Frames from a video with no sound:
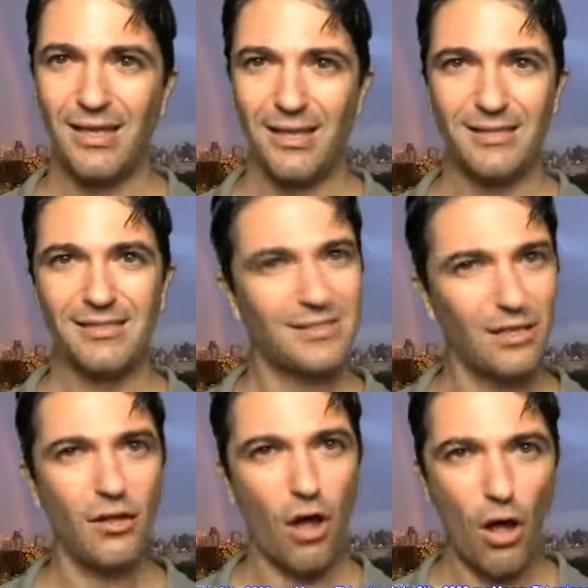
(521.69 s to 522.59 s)
It
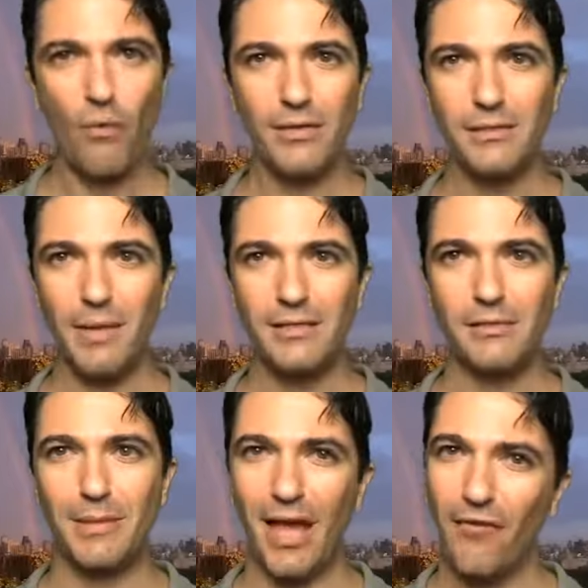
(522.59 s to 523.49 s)
still always
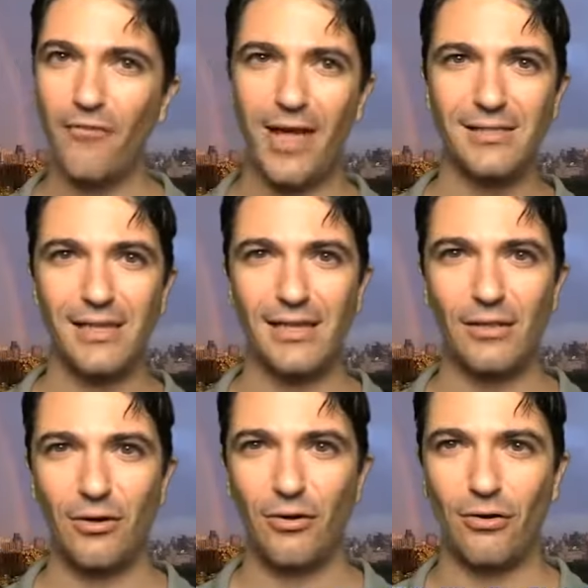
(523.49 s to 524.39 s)
amazes me how fast they can
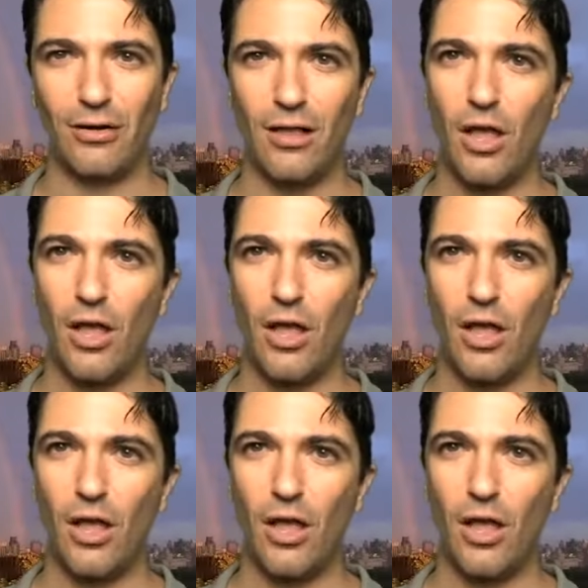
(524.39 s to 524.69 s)
turn.